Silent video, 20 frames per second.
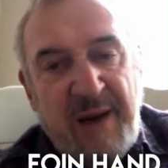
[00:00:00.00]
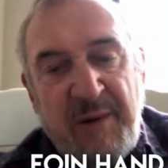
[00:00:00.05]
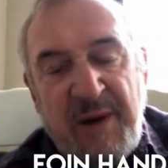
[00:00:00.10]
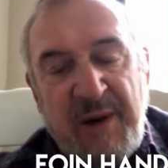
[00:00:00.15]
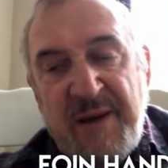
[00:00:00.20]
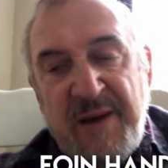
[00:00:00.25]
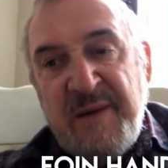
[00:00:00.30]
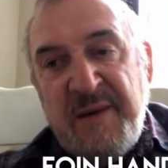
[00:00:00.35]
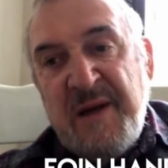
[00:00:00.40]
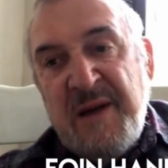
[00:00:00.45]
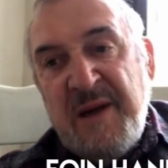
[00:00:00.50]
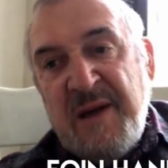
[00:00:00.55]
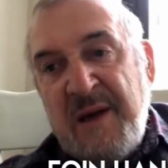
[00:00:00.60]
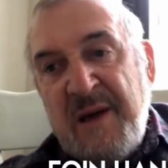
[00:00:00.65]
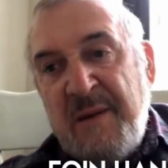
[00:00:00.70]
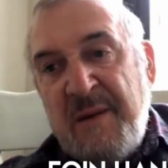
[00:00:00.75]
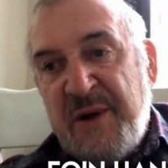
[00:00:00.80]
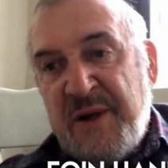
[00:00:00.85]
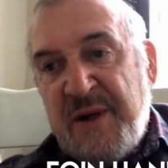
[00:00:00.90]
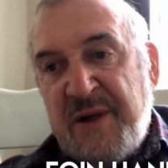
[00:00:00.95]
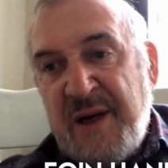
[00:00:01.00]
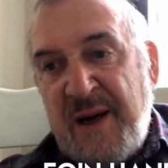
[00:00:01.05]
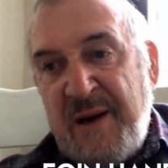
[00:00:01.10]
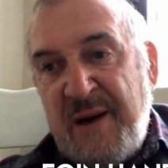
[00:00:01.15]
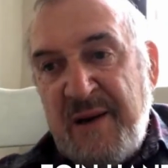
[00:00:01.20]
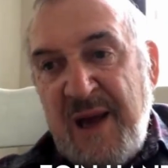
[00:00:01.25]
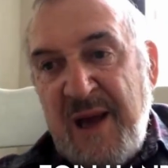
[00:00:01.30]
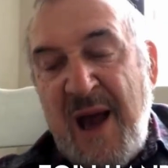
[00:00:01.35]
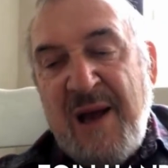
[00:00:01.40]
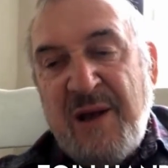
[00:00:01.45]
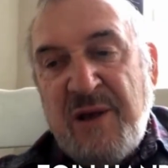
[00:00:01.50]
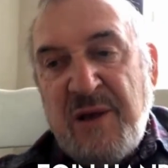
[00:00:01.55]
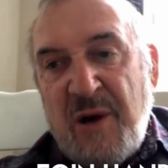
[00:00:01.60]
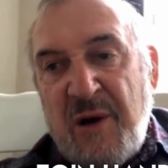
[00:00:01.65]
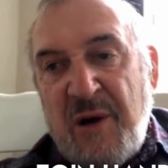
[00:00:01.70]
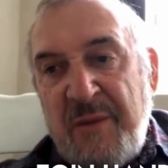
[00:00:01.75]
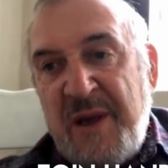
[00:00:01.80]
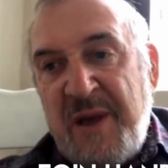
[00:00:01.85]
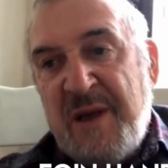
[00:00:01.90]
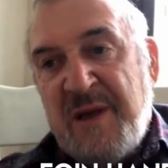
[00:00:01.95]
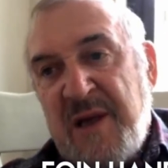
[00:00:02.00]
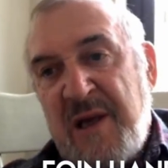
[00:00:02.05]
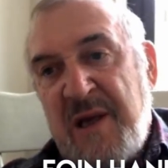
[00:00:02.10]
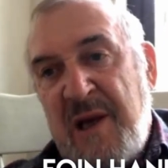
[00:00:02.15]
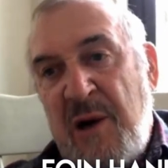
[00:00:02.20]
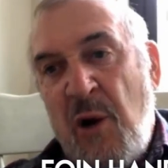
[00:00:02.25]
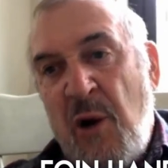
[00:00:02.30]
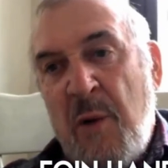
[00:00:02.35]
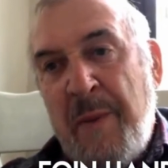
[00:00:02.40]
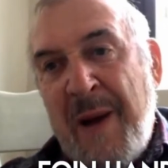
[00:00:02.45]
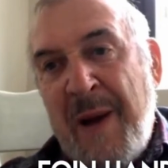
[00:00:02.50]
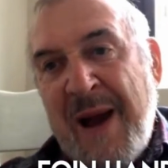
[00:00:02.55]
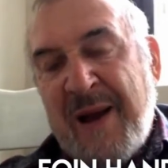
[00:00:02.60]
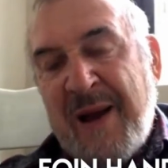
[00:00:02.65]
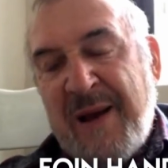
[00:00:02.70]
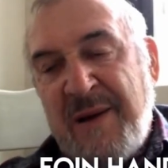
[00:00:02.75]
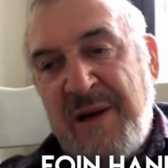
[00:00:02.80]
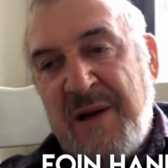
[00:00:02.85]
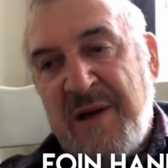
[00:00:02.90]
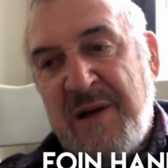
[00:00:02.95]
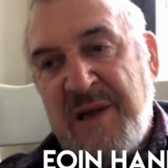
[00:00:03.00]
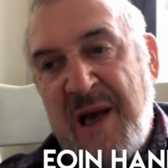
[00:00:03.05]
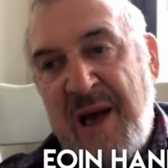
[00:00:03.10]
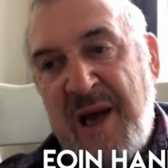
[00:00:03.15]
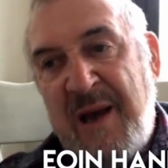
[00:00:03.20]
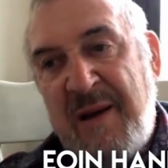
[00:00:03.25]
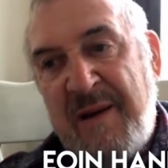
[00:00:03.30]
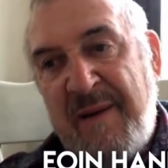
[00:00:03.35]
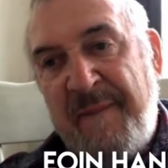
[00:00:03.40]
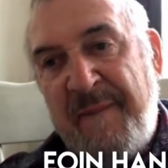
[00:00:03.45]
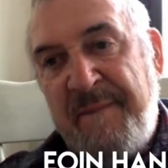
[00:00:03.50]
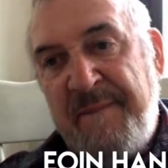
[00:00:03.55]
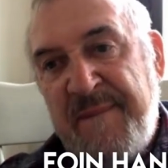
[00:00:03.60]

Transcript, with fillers: Anyway, but yeah, so I mean, it's, you look back and you say,